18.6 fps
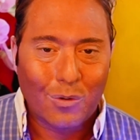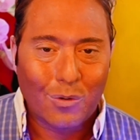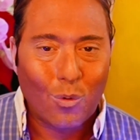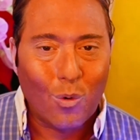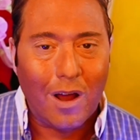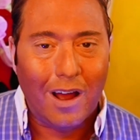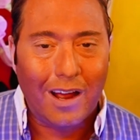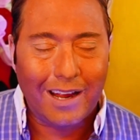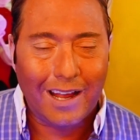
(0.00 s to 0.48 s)

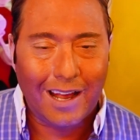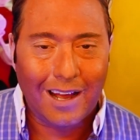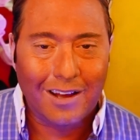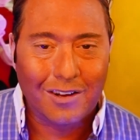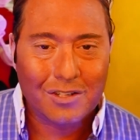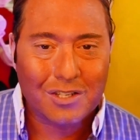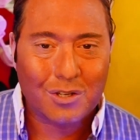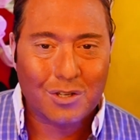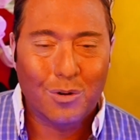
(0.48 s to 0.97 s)
And why
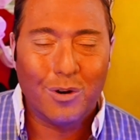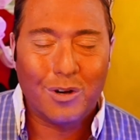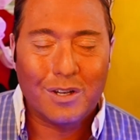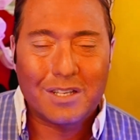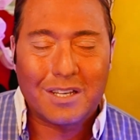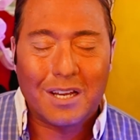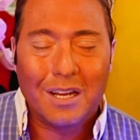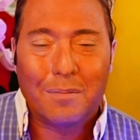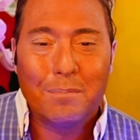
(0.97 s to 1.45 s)
else
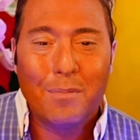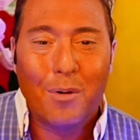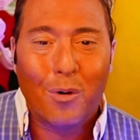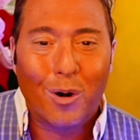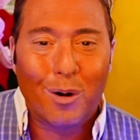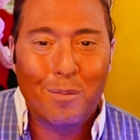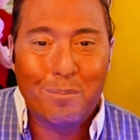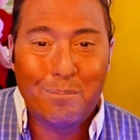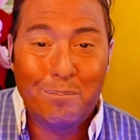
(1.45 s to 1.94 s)
was it
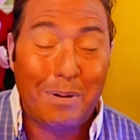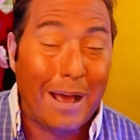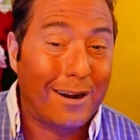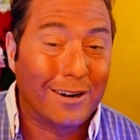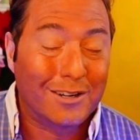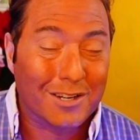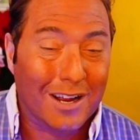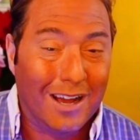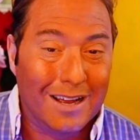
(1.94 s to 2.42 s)

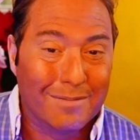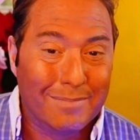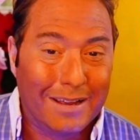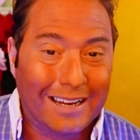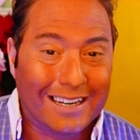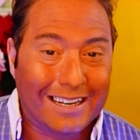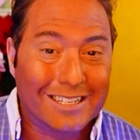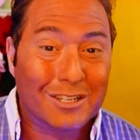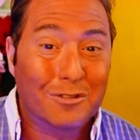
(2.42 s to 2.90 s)
better
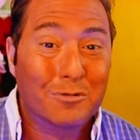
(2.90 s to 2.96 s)
timing?